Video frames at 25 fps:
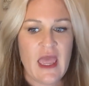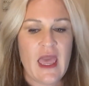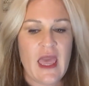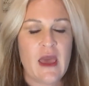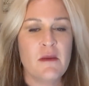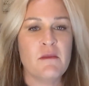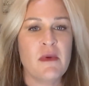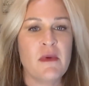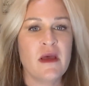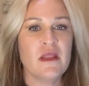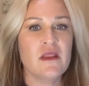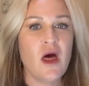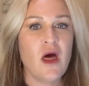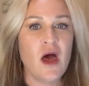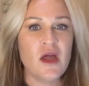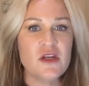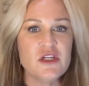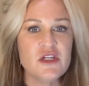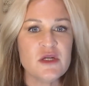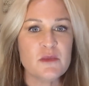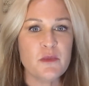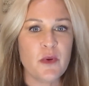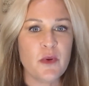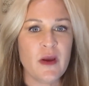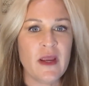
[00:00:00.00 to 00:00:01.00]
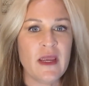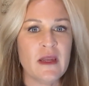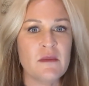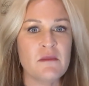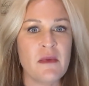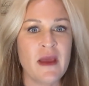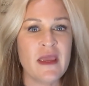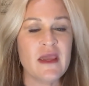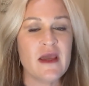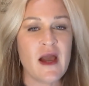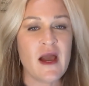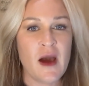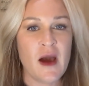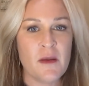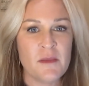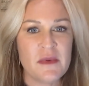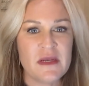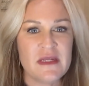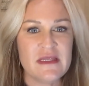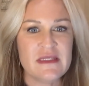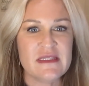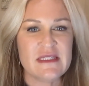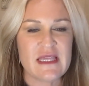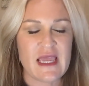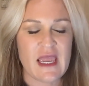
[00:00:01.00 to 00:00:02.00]
And my logic brain might come in
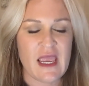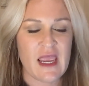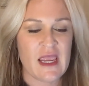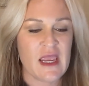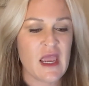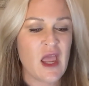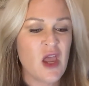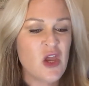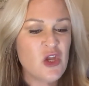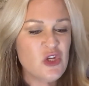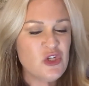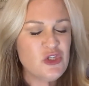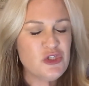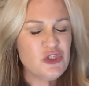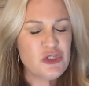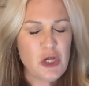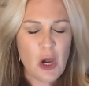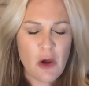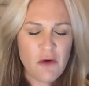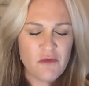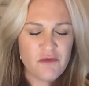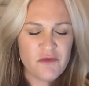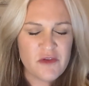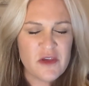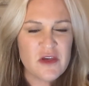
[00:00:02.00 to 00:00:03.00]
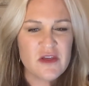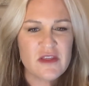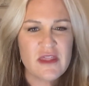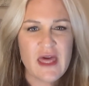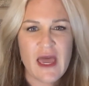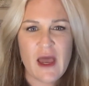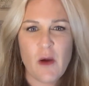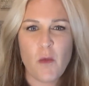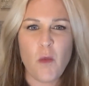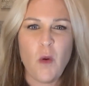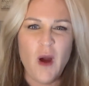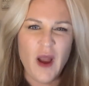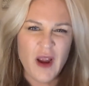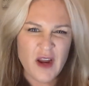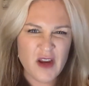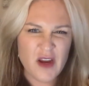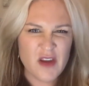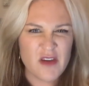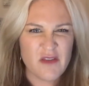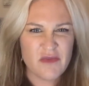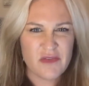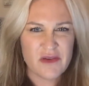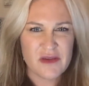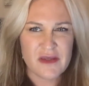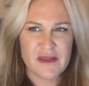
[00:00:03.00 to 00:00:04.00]
and say, don't feel that. Why are
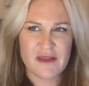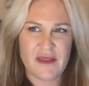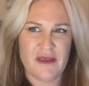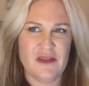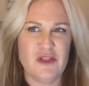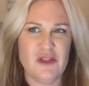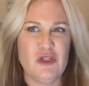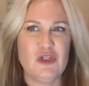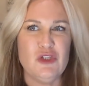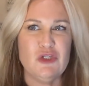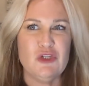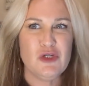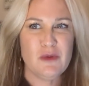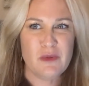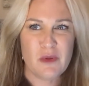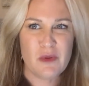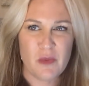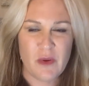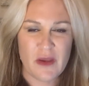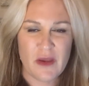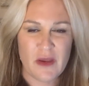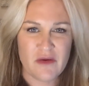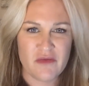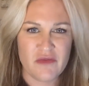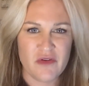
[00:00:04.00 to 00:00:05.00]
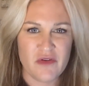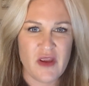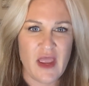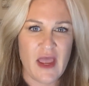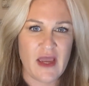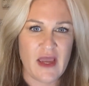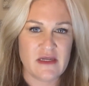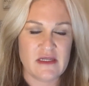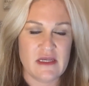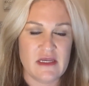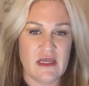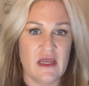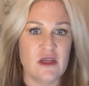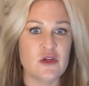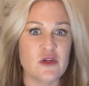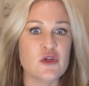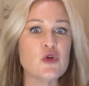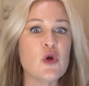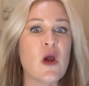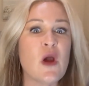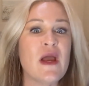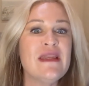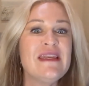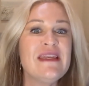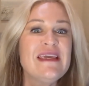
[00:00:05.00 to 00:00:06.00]
you feeling it? As a stupid way of reacting and
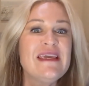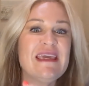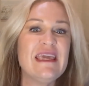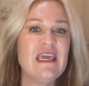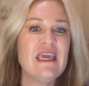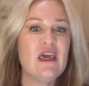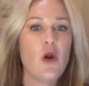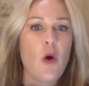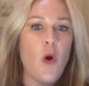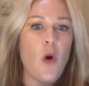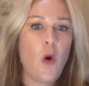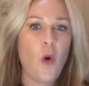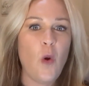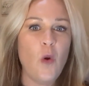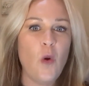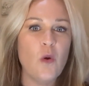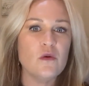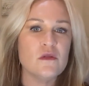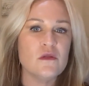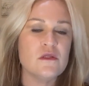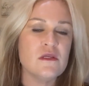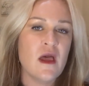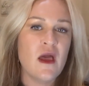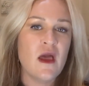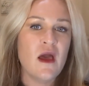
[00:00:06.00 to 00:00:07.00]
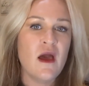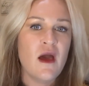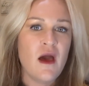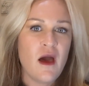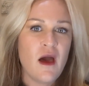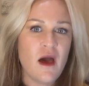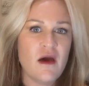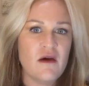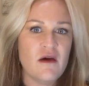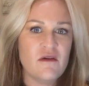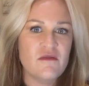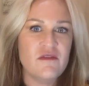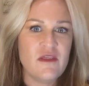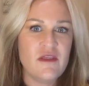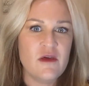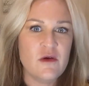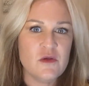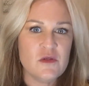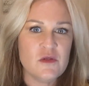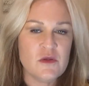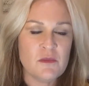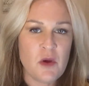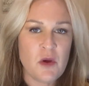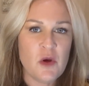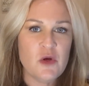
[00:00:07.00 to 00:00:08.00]
trying to get a hold of
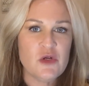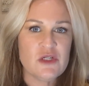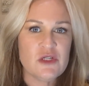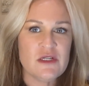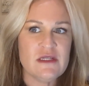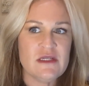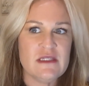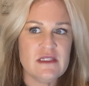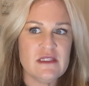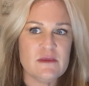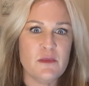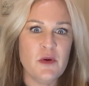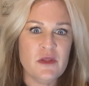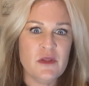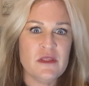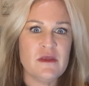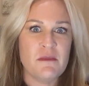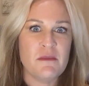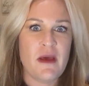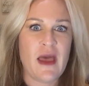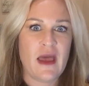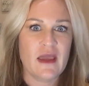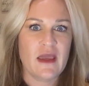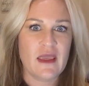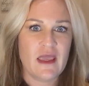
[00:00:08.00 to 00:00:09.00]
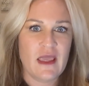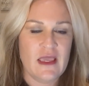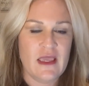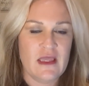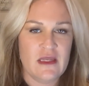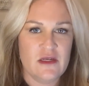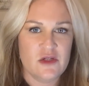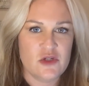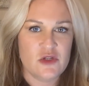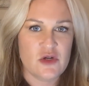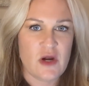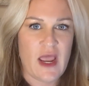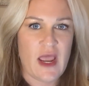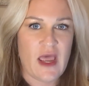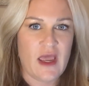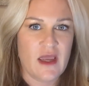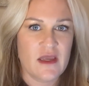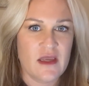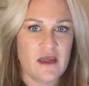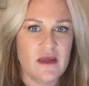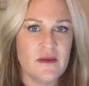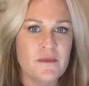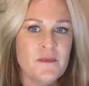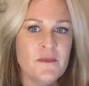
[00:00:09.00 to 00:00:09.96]
those emotions to put them back in track.